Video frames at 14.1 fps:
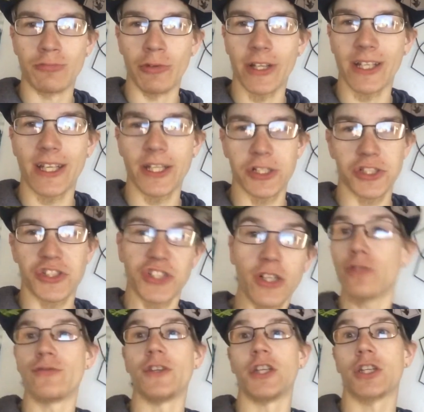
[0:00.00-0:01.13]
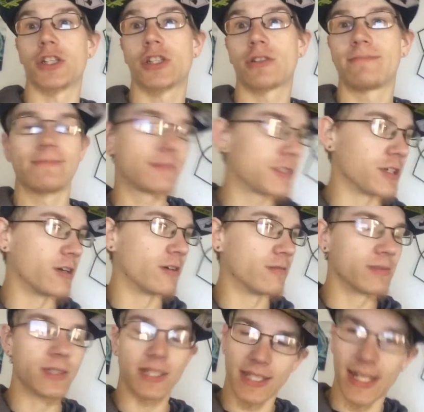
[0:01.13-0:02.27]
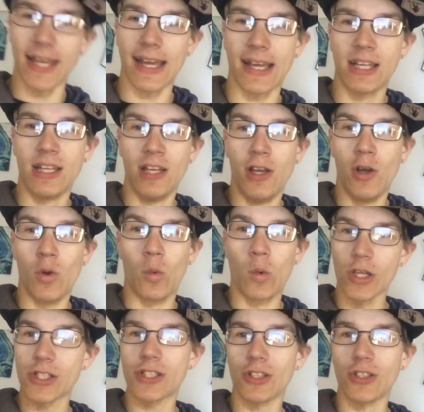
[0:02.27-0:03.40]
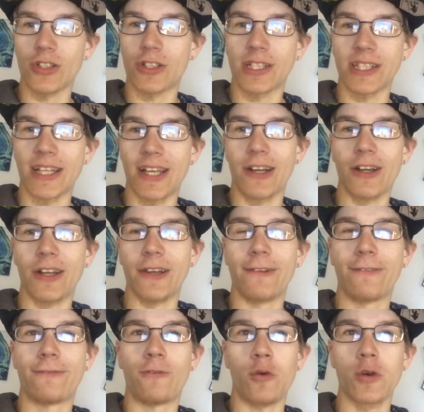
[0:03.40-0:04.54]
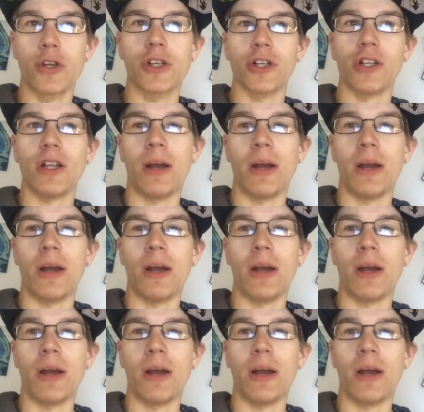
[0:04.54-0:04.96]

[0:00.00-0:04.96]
We didn't catch a single fish, so yeah, we're still learning the area for sure.